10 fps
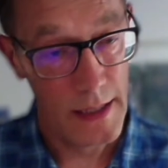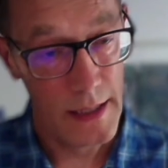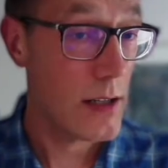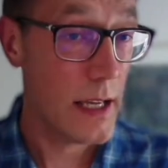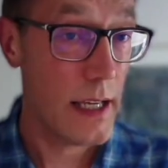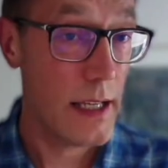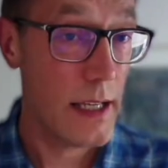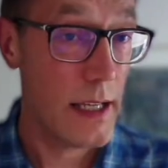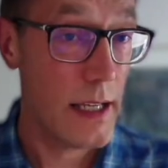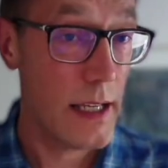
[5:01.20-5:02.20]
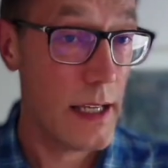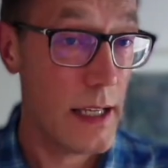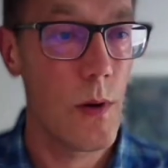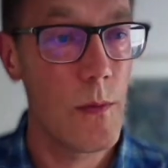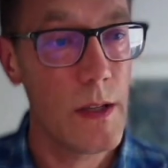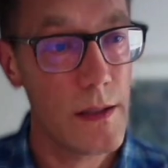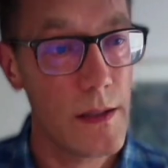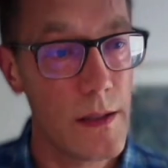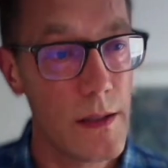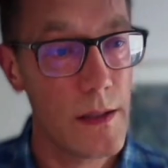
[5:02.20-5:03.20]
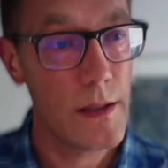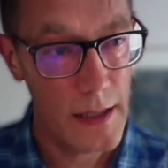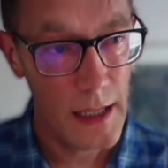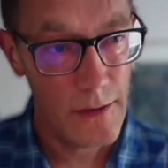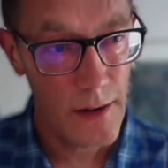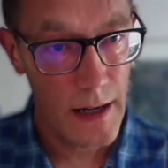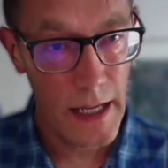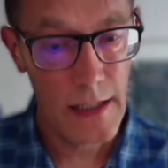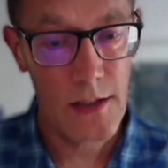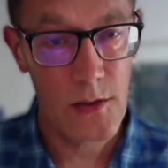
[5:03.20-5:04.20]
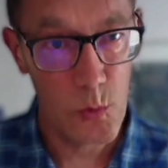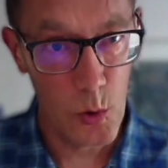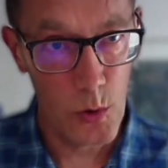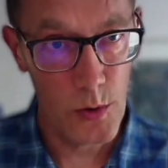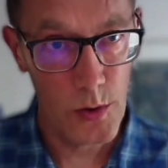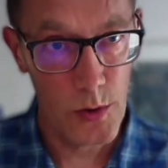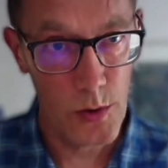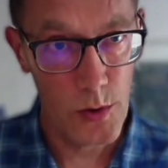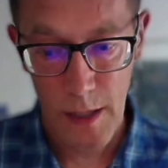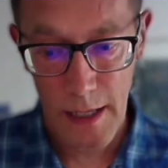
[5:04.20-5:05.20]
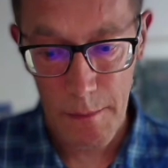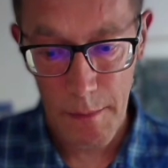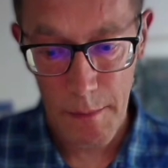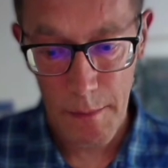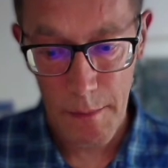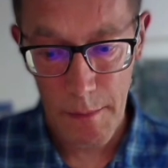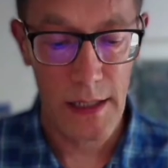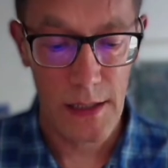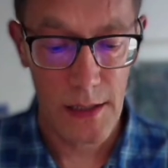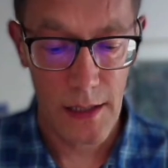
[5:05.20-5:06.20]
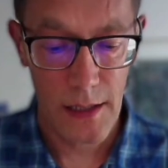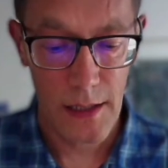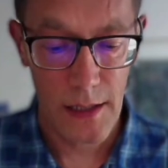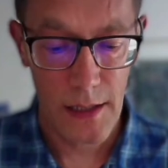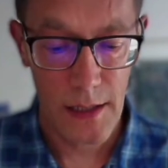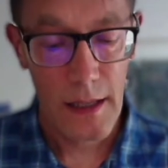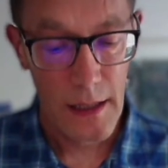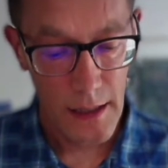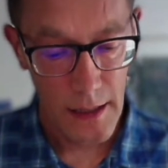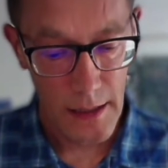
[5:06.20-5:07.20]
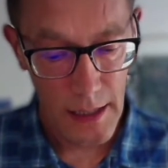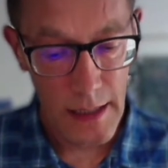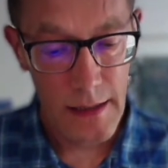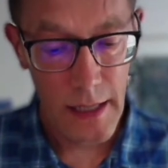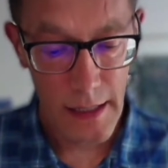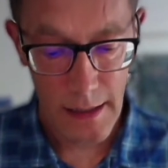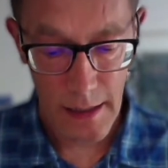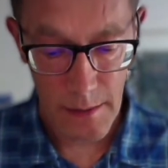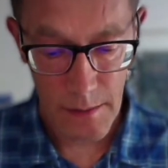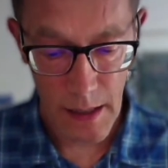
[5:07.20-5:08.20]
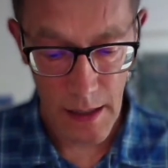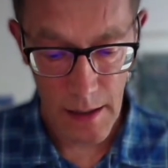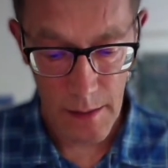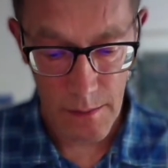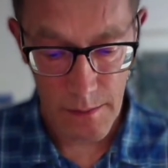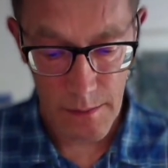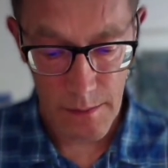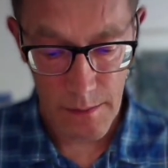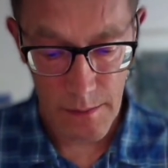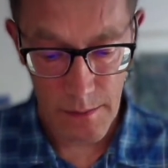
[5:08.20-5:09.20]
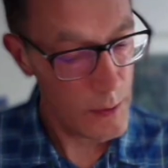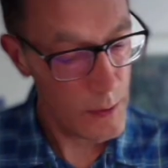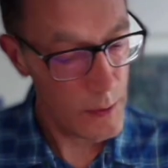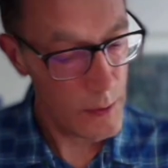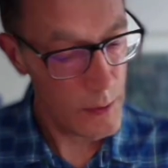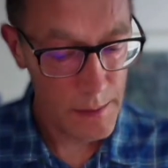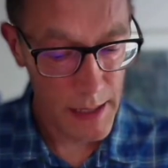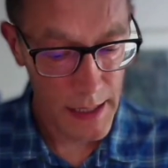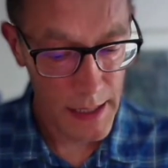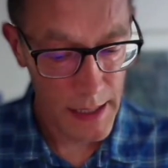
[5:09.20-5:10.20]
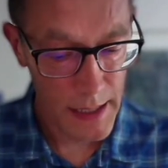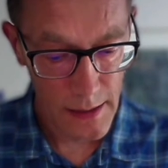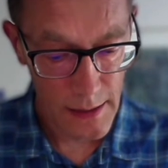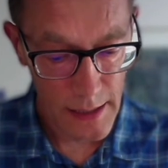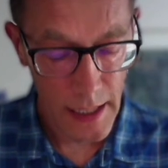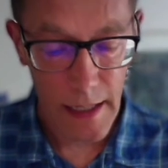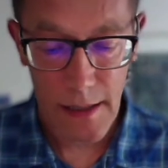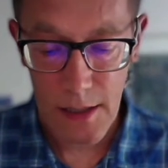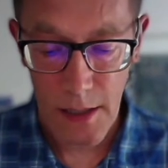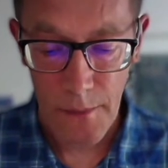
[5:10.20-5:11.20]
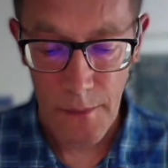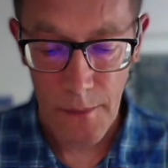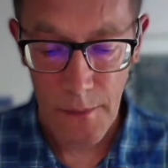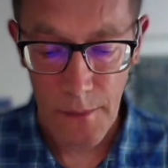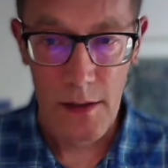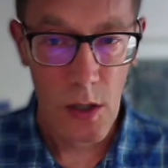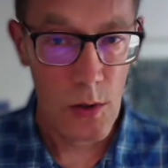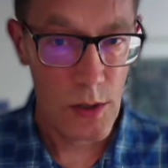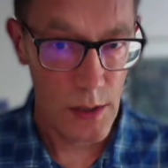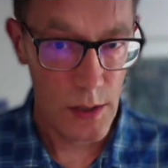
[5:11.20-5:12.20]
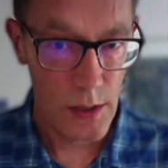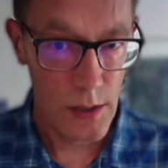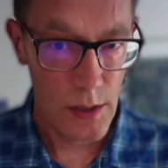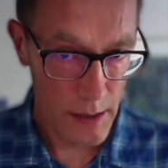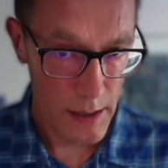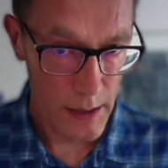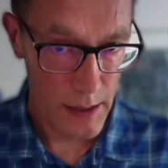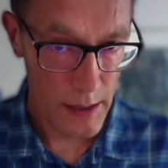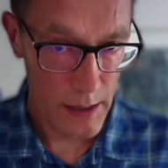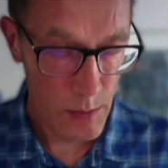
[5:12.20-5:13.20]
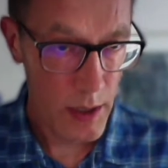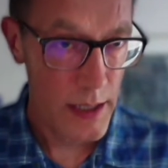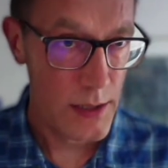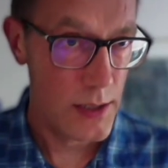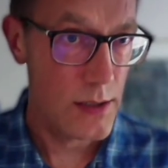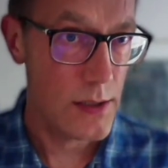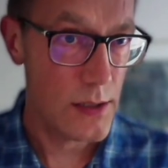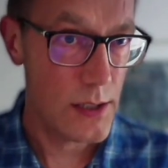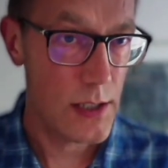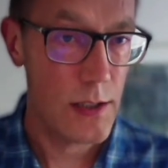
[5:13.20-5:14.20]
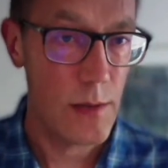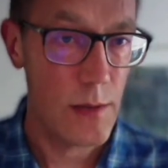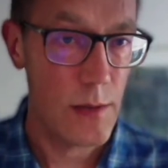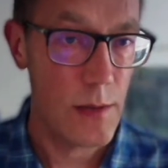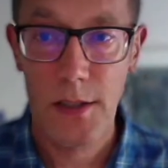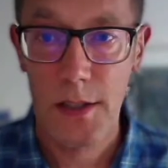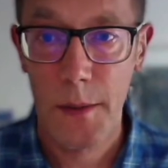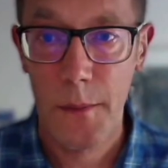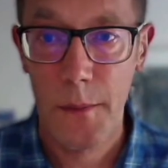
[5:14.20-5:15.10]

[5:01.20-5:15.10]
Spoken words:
our case, when we gave our agent rules where they maximized intake and where they maximized their gains, those simulations, the system crashed.